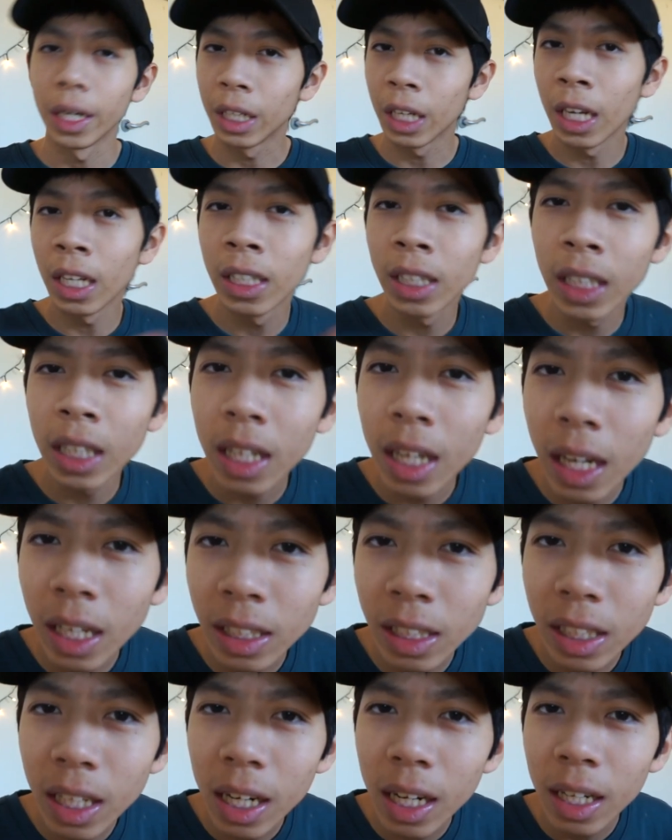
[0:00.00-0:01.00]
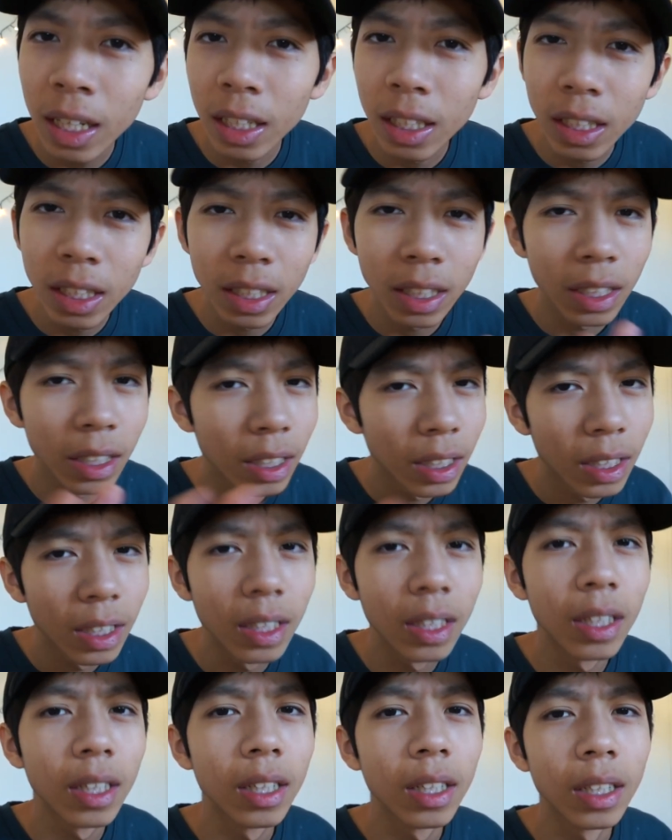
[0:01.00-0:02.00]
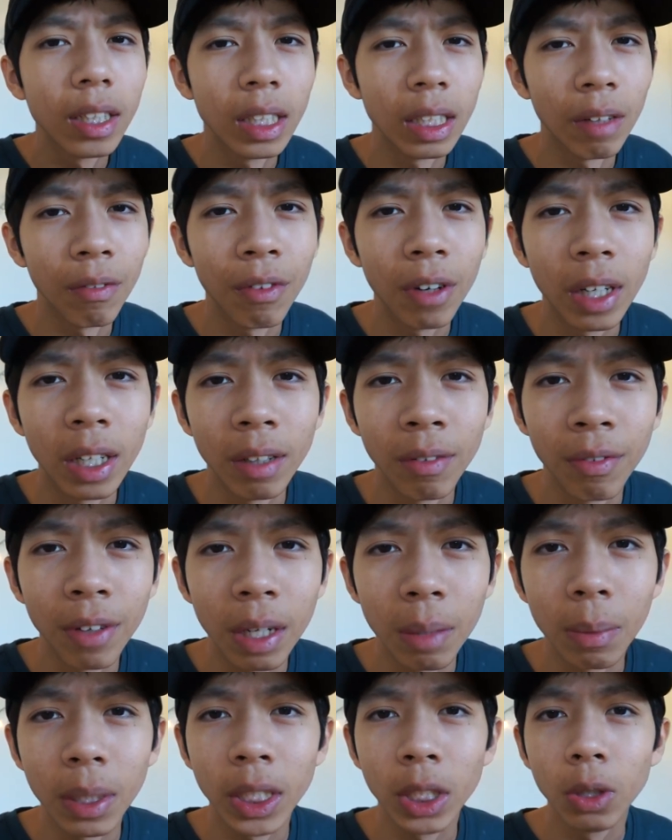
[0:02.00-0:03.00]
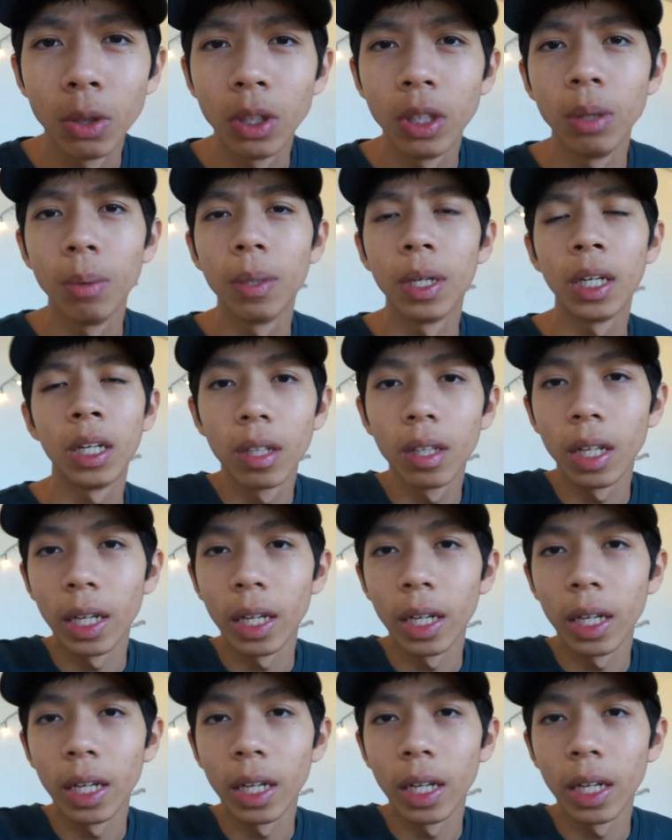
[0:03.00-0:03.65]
Casey Neistat is a very famous YouTuber.